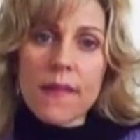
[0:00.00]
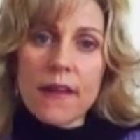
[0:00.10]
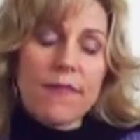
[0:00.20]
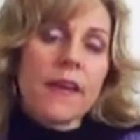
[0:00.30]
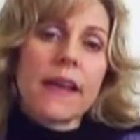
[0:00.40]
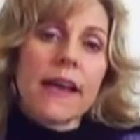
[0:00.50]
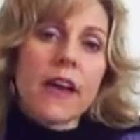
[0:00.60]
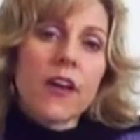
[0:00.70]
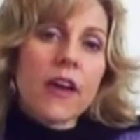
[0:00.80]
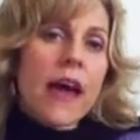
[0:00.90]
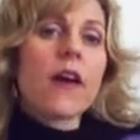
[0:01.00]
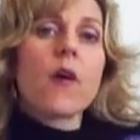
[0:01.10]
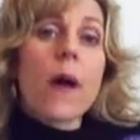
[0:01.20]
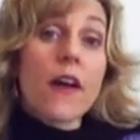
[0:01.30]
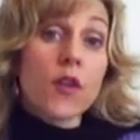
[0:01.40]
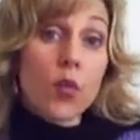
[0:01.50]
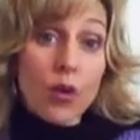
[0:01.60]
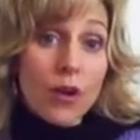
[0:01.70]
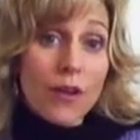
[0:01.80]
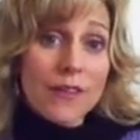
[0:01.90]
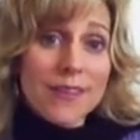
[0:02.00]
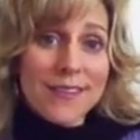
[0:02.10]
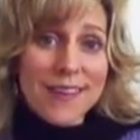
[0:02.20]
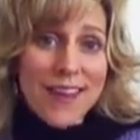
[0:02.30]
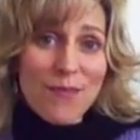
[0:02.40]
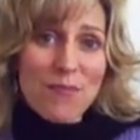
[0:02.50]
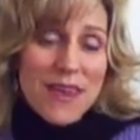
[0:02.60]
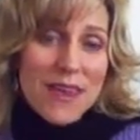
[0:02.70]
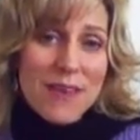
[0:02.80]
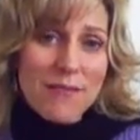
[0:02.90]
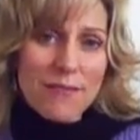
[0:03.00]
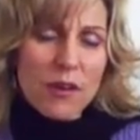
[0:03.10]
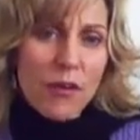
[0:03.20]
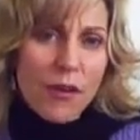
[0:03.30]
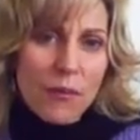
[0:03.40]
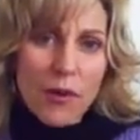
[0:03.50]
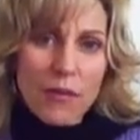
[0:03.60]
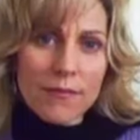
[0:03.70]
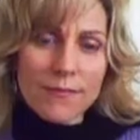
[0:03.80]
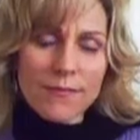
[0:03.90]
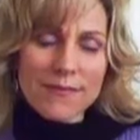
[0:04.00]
I felt like I could go out in the world and be normal.